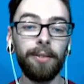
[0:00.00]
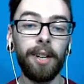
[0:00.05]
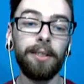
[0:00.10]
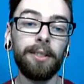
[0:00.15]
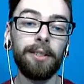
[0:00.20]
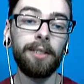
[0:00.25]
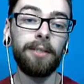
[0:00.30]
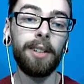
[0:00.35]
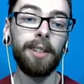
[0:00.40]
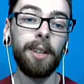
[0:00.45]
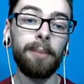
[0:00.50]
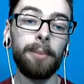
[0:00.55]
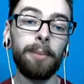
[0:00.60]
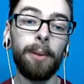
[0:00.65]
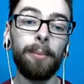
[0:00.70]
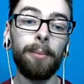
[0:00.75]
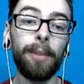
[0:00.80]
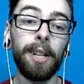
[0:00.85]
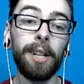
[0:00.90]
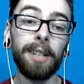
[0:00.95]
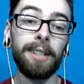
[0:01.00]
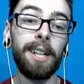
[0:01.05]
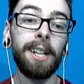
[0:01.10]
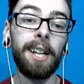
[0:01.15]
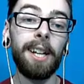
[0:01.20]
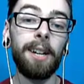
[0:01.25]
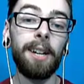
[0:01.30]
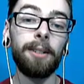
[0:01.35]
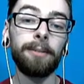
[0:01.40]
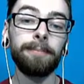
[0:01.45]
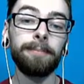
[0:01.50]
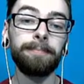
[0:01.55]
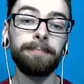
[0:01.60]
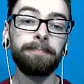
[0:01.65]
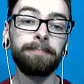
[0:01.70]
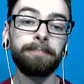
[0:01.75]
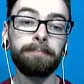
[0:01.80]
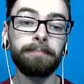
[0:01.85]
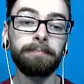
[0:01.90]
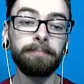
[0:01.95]
Let's go for another Boomerang and take it out.
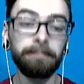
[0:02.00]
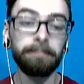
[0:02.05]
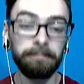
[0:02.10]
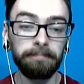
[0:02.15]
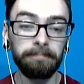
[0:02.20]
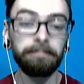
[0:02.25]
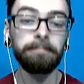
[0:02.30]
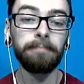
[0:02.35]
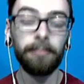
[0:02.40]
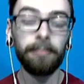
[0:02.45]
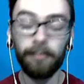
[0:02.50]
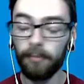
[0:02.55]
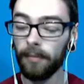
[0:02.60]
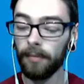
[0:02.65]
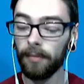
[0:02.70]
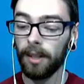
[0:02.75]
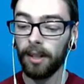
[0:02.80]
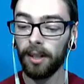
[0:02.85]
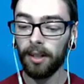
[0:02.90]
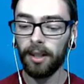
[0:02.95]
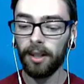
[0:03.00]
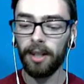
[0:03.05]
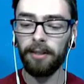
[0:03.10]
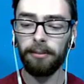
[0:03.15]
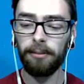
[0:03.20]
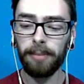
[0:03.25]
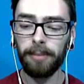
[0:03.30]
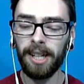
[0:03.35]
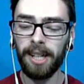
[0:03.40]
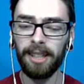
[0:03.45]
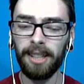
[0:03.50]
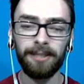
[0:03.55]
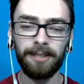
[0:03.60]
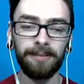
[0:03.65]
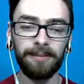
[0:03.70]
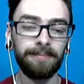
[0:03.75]
Not even bad.